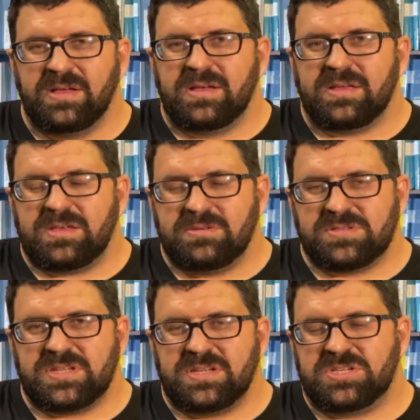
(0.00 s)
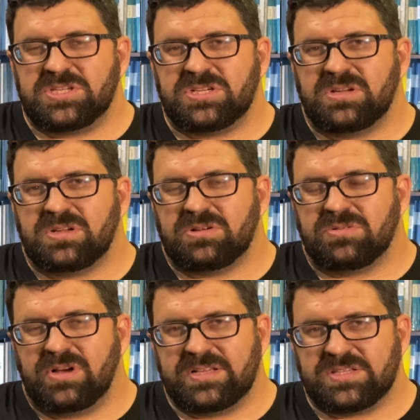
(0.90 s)
usage
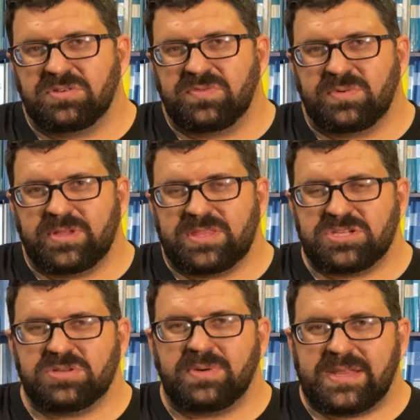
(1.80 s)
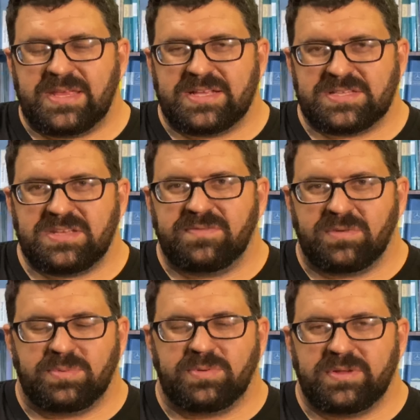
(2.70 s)
crossover with the 280 SE
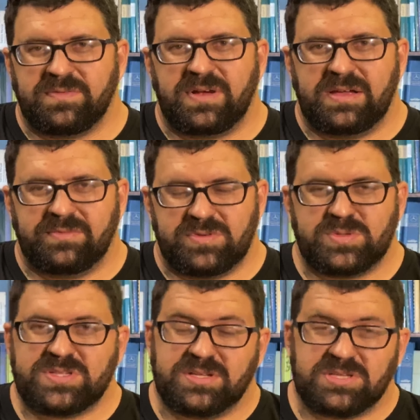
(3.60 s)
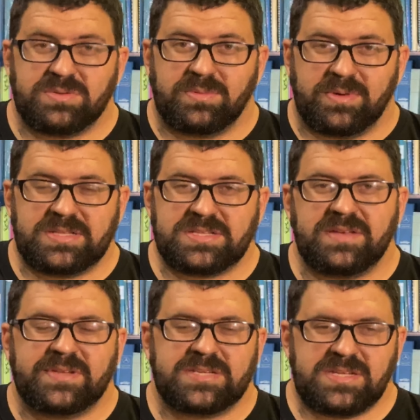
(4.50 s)
4.5, which was also a
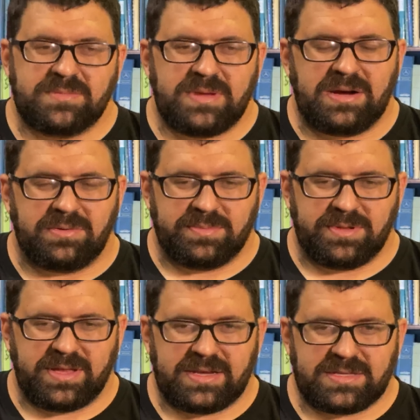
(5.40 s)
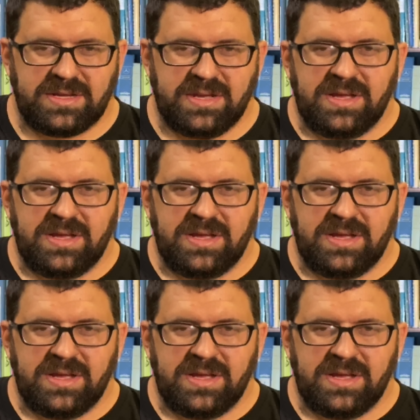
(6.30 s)
117 power plant.